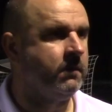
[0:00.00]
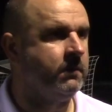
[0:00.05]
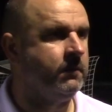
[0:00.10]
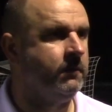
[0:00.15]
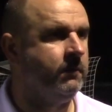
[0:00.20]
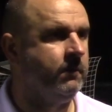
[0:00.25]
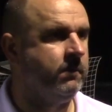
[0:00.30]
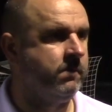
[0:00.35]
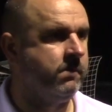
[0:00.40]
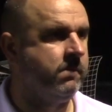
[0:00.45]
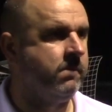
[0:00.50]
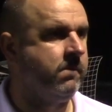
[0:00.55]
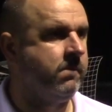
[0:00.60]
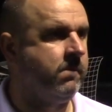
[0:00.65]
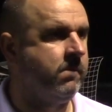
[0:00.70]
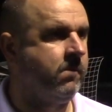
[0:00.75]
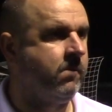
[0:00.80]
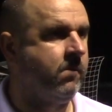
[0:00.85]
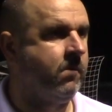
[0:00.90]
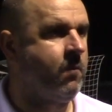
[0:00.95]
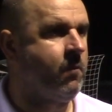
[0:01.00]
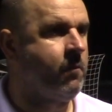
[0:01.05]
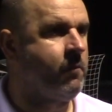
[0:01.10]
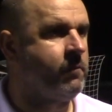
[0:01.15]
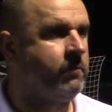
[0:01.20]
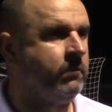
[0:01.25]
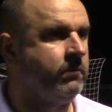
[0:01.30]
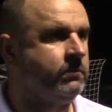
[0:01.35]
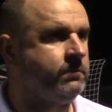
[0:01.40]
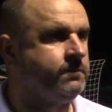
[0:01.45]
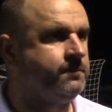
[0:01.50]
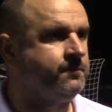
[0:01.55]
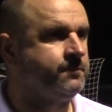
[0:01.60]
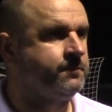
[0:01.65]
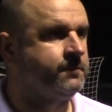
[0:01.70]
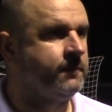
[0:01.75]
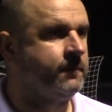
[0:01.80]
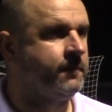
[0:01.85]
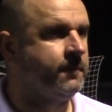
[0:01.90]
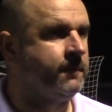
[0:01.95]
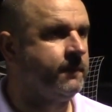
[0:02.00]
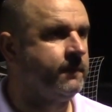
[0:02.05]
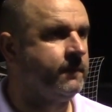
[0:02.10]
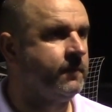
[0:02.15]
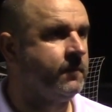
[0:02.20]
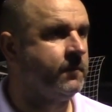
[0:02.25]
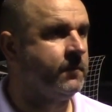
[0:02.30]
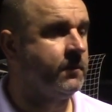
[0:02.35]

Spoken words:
Saturday, Neil. Competitive game. What are your thoughts?